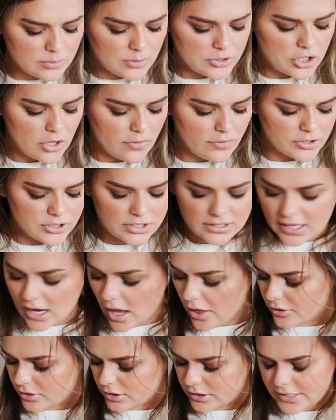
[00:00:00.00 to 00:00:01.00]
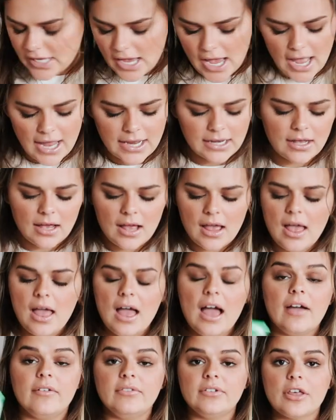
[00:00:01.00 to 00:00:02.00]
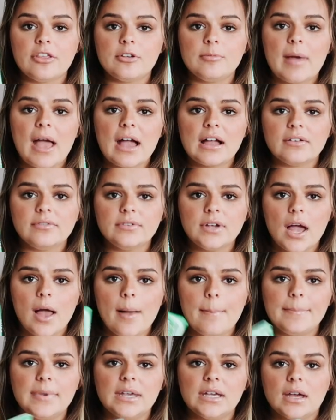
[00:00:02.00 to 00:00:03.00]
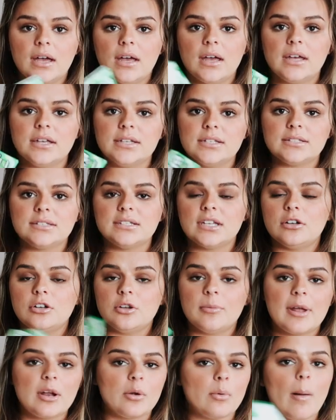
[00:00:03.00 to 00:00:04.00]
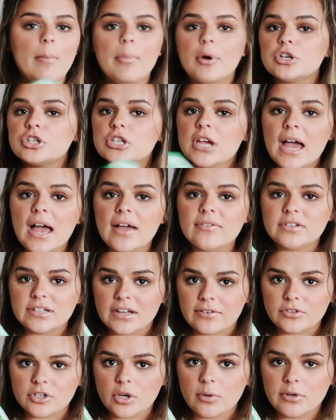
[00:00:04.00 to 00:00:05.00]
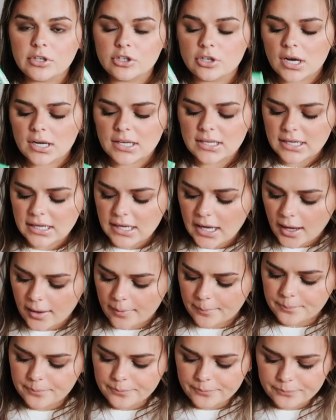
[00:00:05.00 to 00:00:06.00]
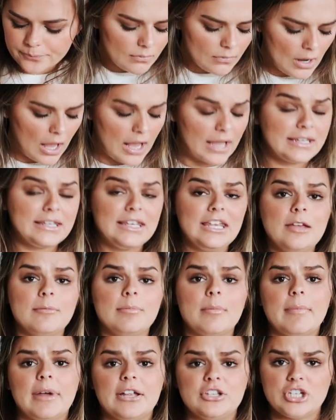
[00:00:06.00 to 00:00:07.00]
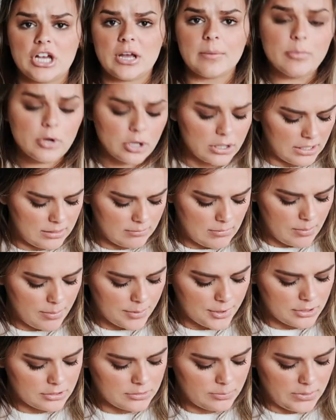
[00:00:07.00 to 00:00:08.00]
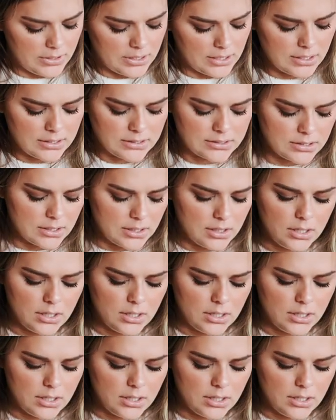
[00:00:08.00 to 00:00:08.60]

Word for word: switch over to the other side. I have another pack of gum because no matter what purse you have, you never know when you're going to need gum. I keep my checkbook in my purse because,